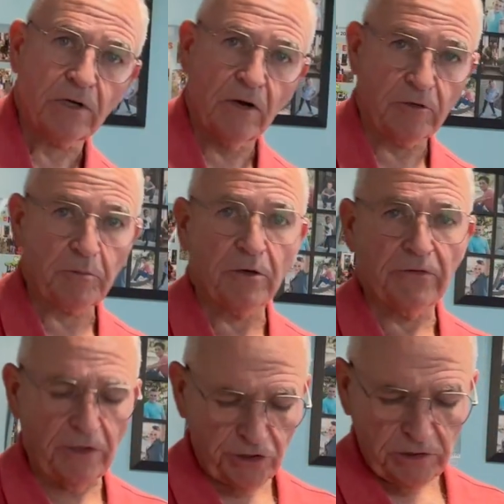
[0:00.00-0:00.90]
cover
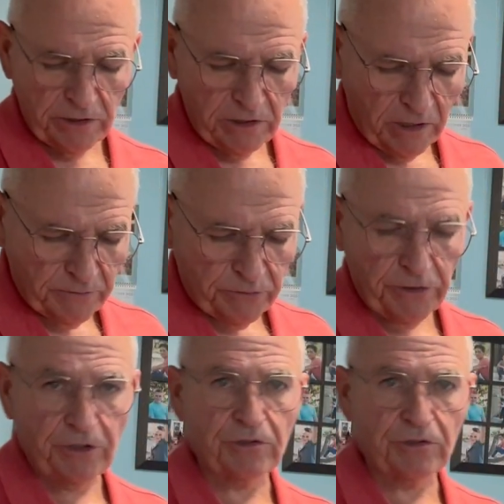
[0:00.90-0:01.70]
professionally done for you.